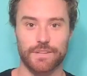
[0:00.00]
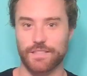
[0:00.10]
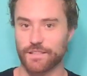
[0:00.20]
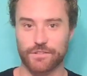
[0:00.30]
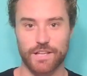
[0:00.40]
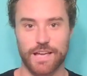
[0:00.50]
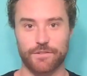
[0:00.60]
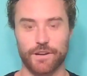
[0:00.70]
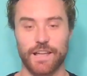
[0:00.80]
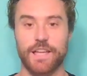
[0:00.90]
I think that's all I have
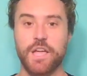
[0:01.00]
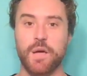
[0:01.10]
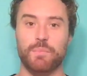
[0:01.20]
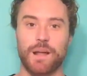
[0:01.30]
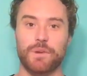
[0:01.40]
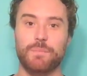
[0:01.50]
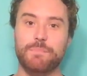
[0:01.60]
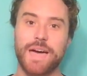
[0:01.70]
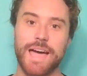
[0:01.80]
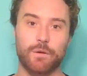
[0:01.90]
for today. But I'm going to
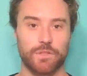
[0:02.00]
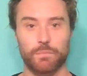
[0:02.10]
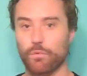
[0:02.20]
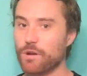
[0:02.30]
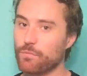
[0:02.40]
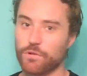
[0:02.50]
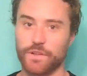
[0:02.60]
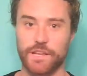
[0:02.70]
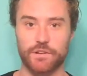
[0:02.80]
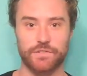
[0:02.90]
be back with more and more
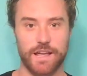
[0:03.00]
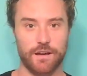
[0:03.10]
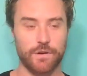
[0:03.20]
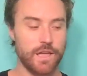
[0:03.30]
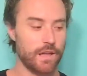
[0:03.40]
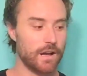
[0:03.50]
videos now.